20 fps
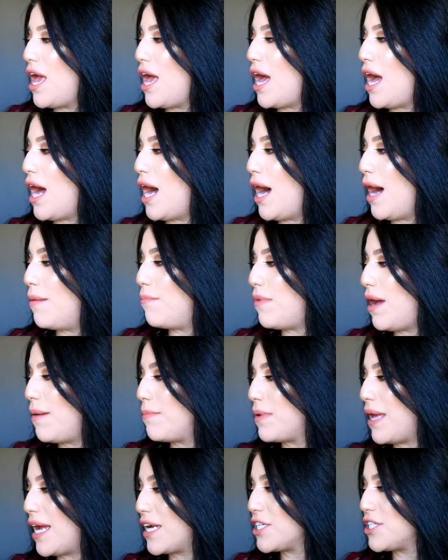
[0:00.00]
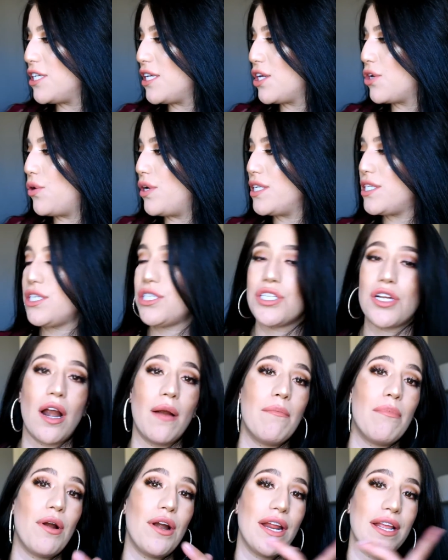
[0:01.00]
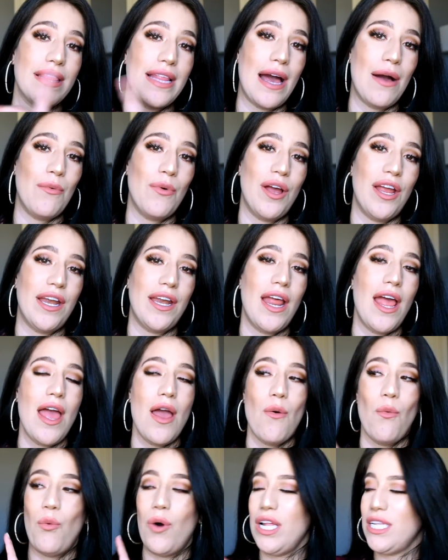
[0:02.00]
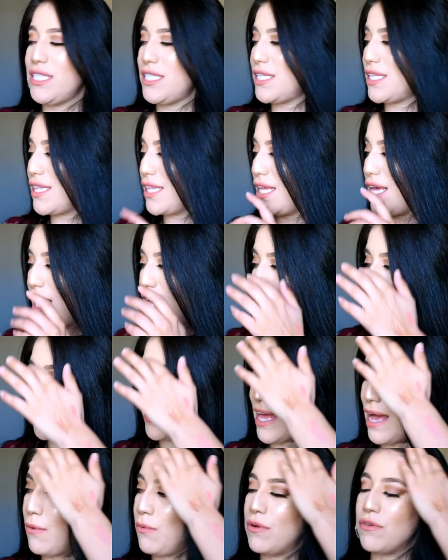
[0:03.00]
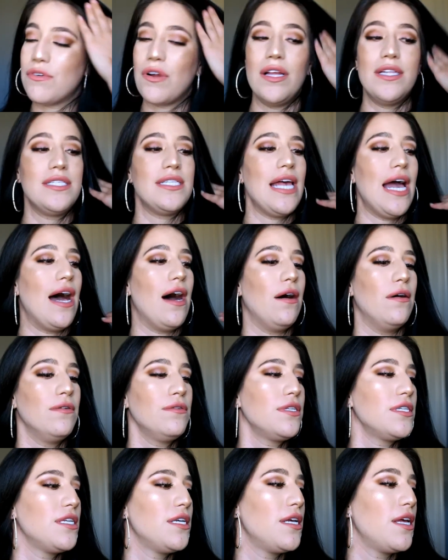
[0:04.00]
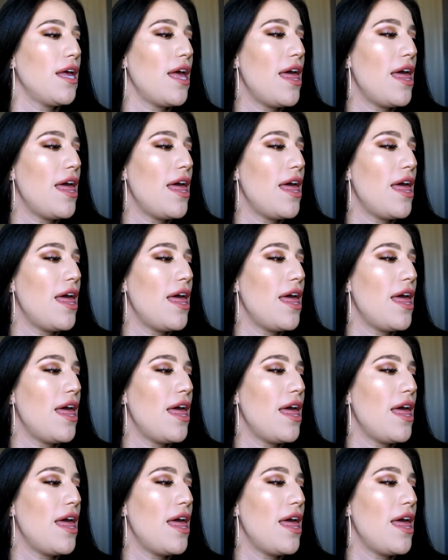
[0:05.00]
I'm actually going to start burning that one once that one runs out.